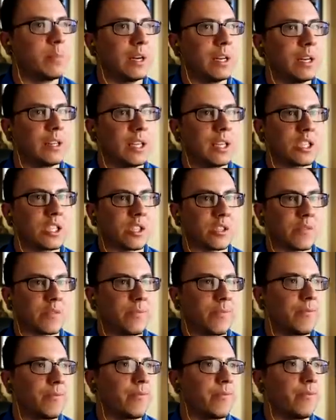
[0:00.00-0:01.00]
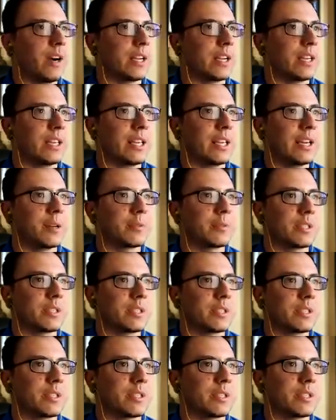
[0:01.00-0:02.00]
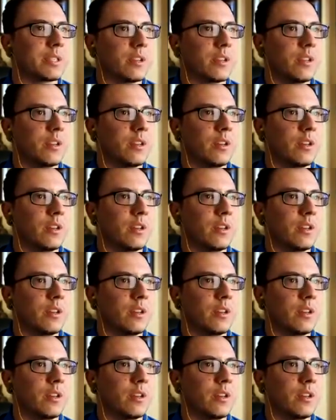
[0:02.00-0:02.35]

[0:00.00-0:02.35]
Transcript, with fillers: but let's just fucking get upstairs.